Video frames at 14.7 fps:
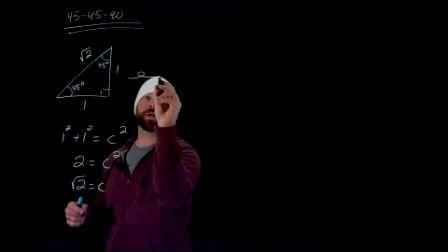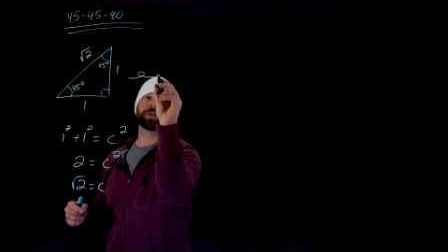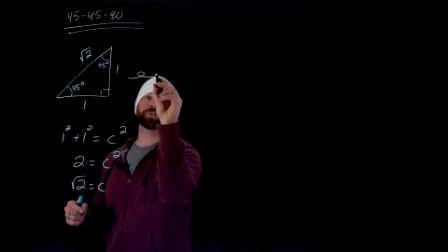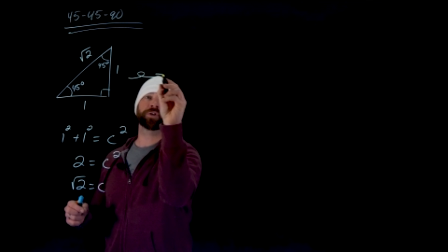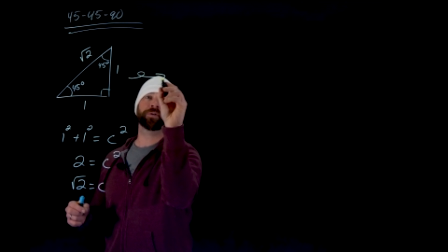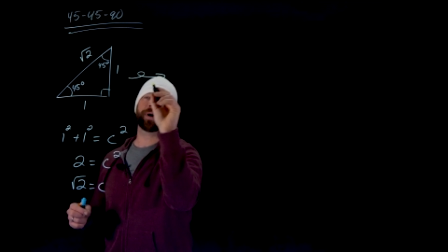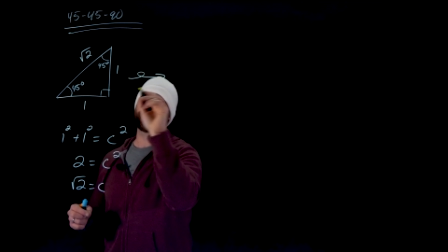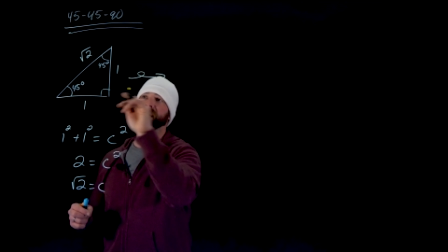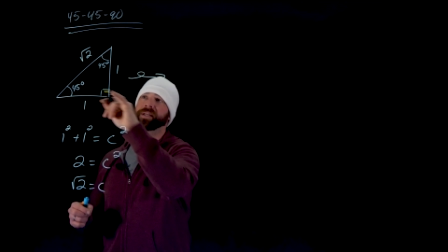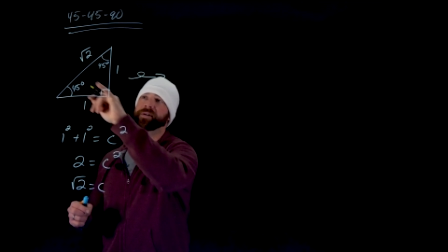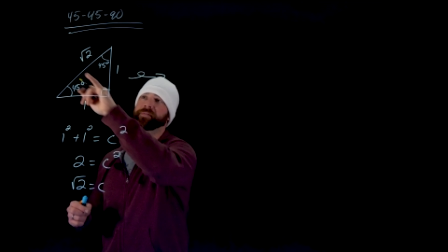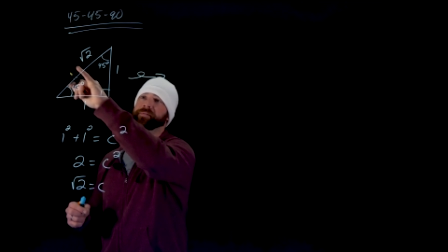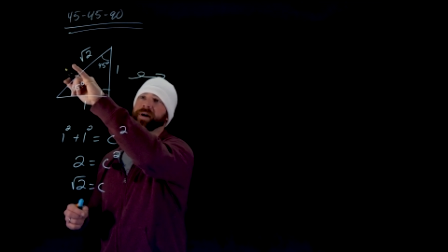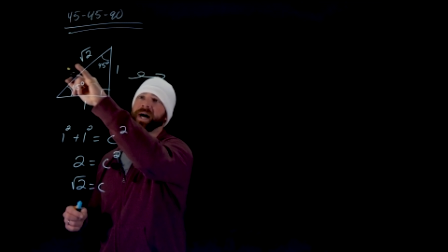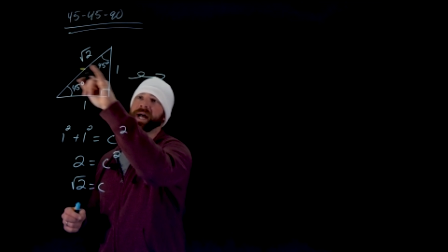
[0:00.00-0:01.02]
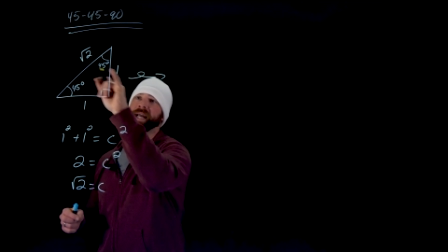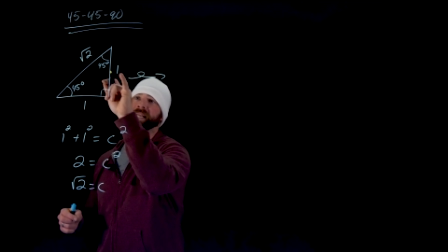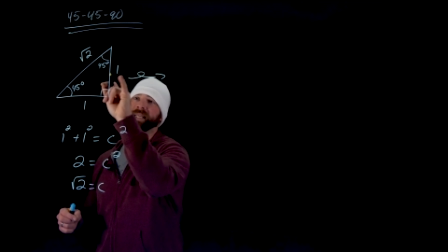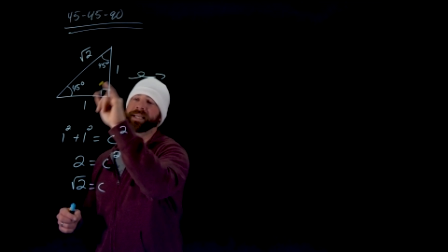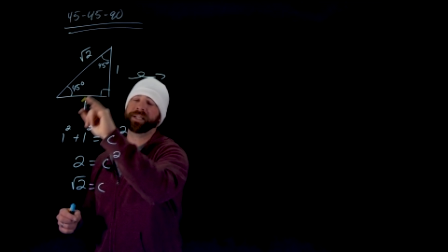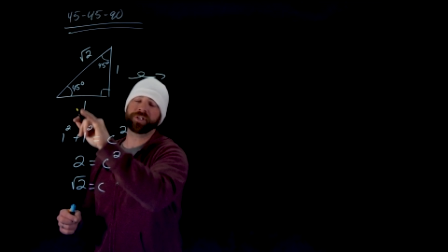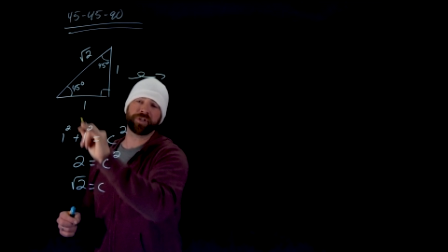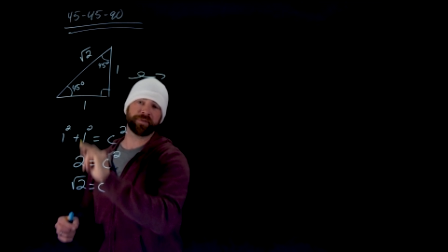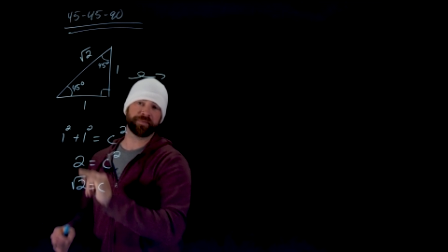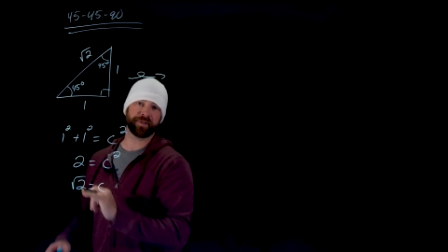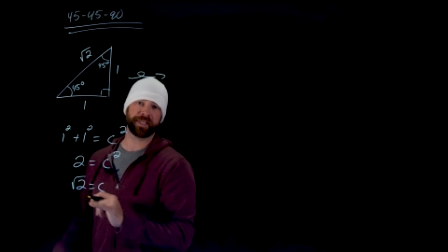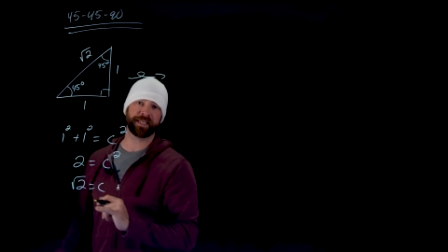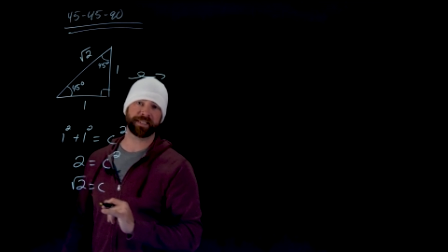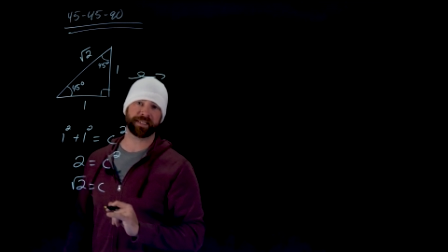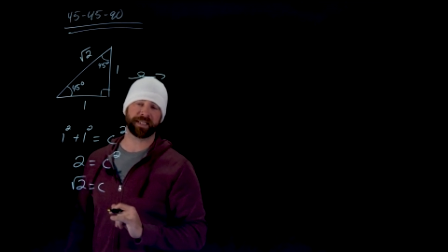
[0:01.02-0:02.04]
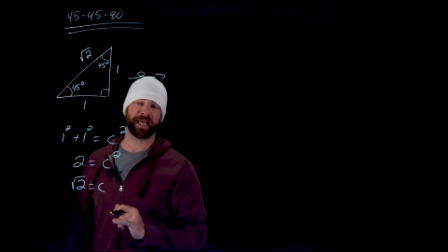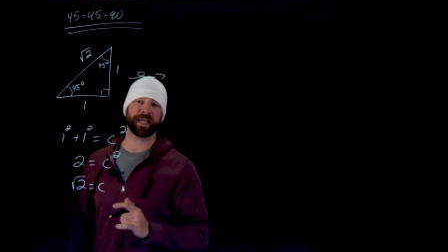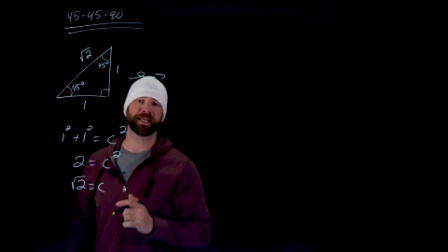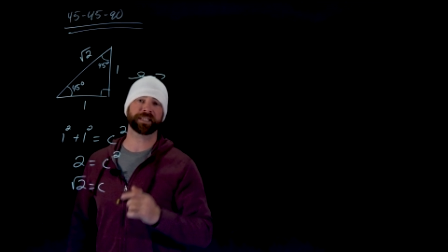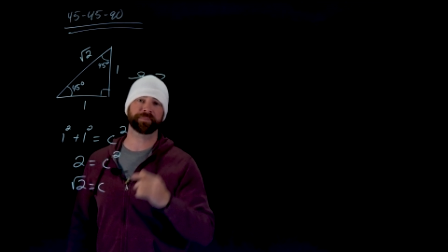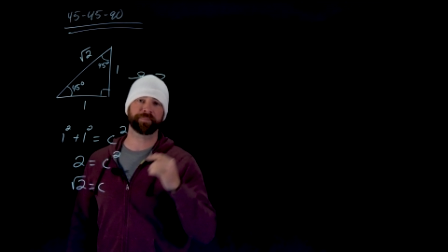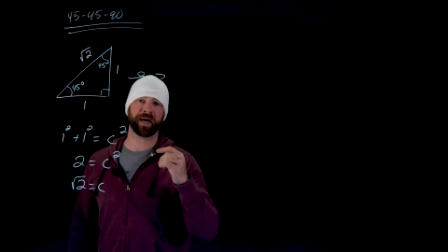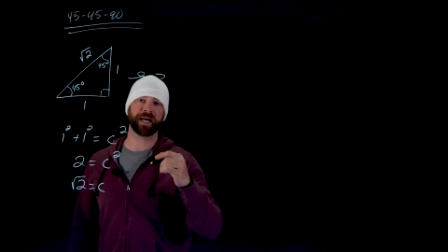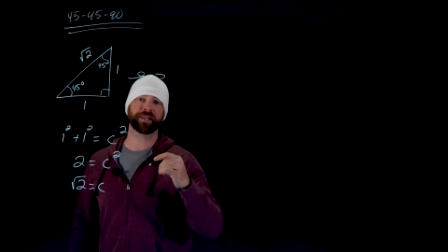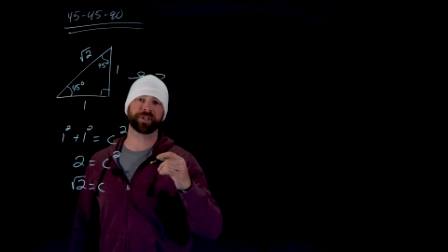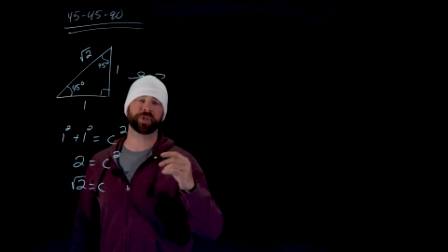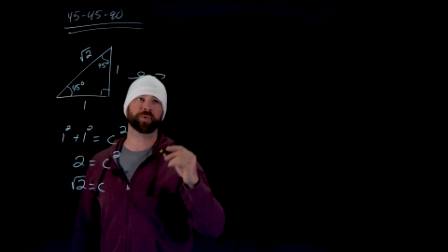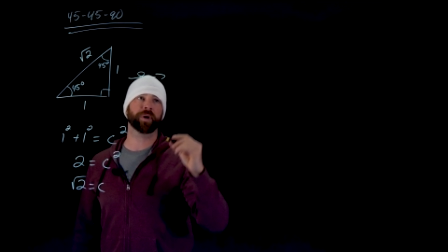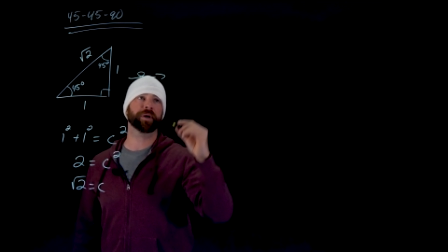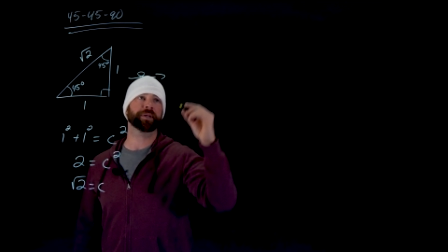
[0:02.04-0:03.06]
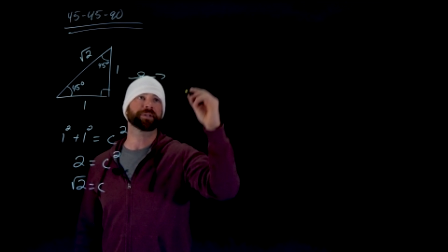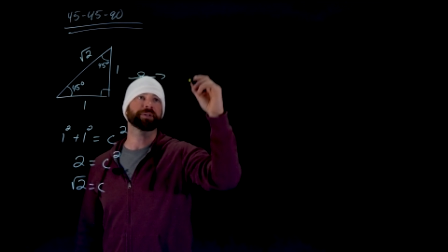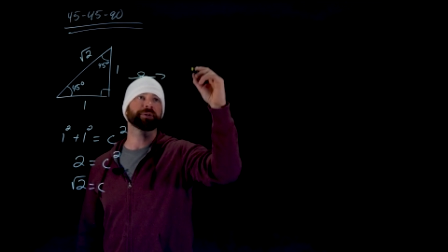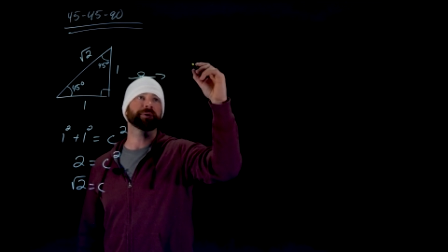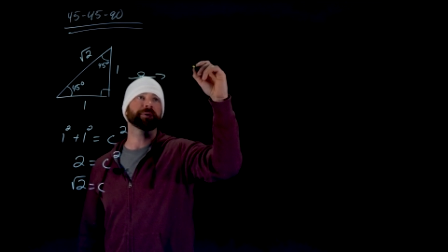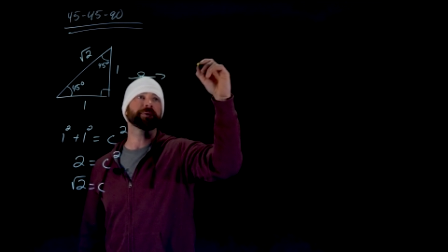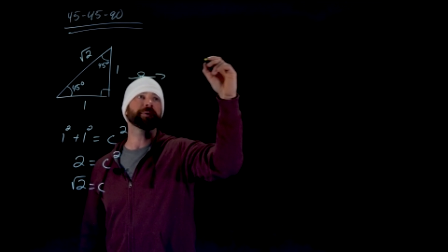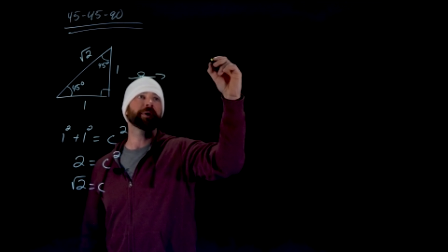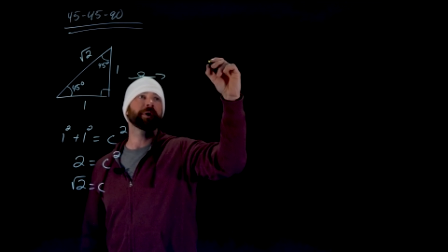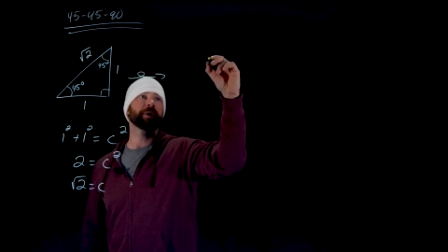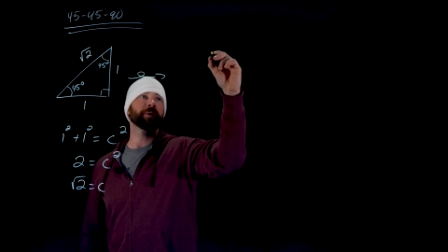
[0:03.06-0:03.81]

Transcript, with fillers: So if I divide each of these lengths by the square root of 2,